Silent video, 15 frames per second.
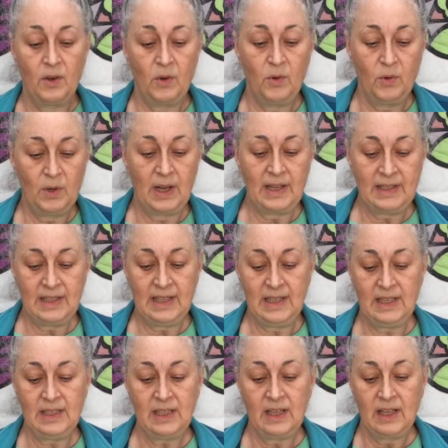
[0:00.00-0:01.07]
All I
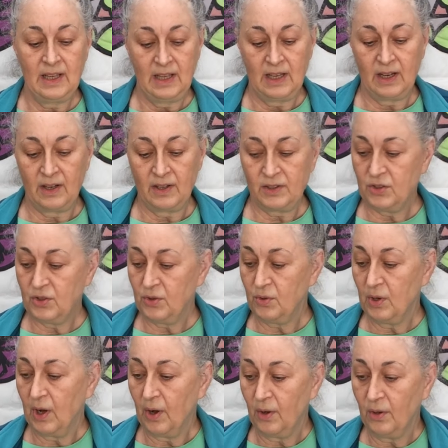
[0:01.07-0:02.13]
need are
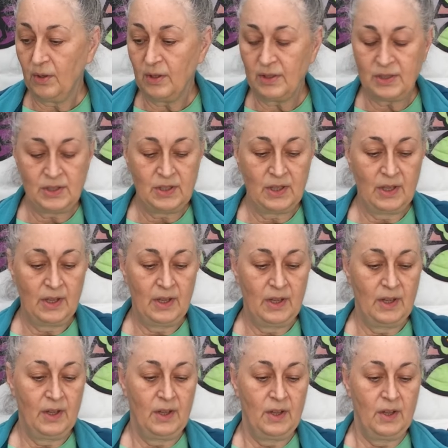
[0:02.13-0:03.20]
two holes
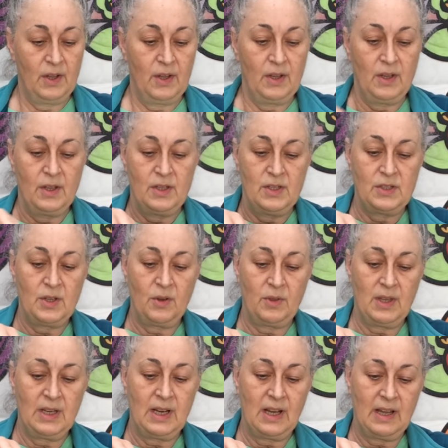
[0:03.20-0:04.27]
so
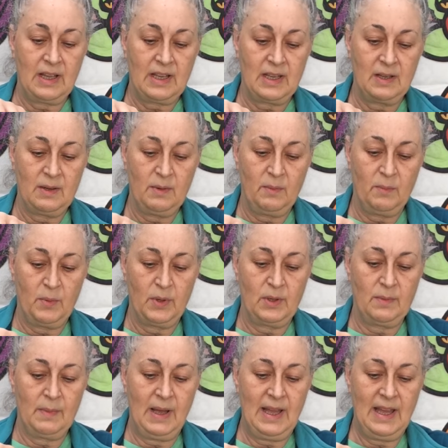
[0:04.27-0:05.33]
that I can put
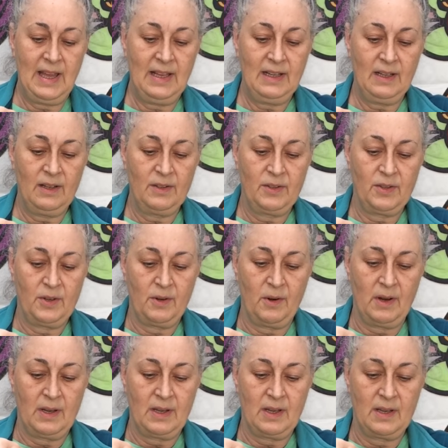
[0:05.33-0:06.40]
my handle through
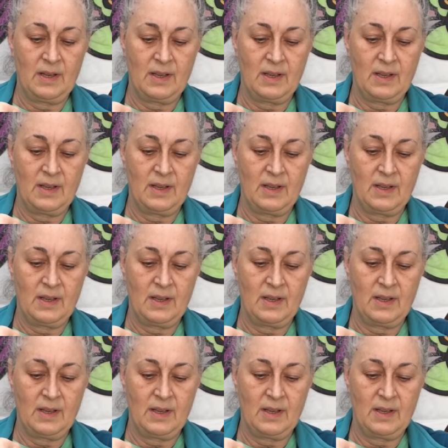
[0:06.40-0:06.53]
it.